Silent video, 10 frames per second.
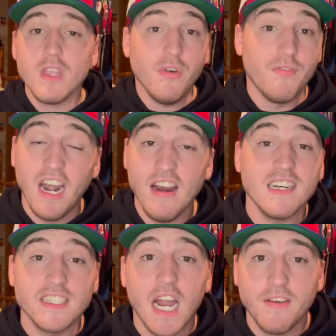Very
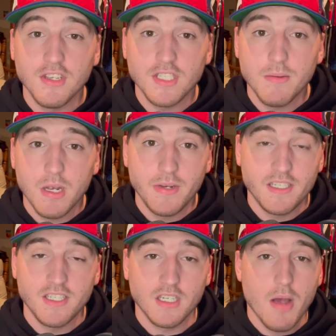excited for this upcoming
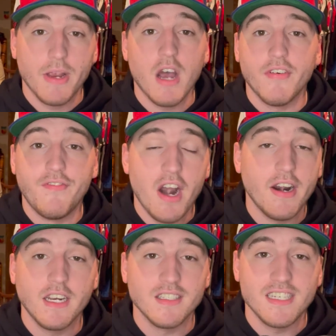season. Coming off a very
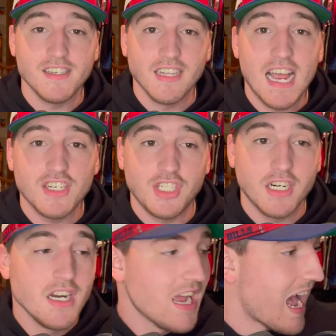good season last year.
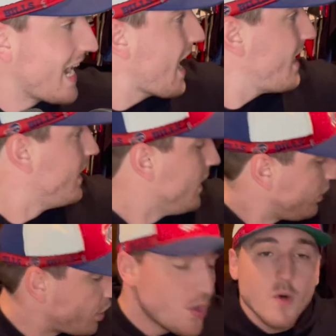I got
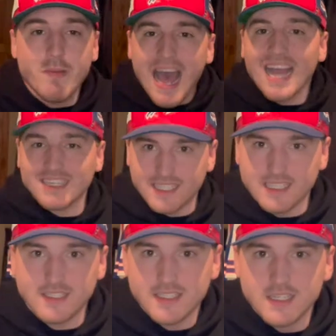2 boxes.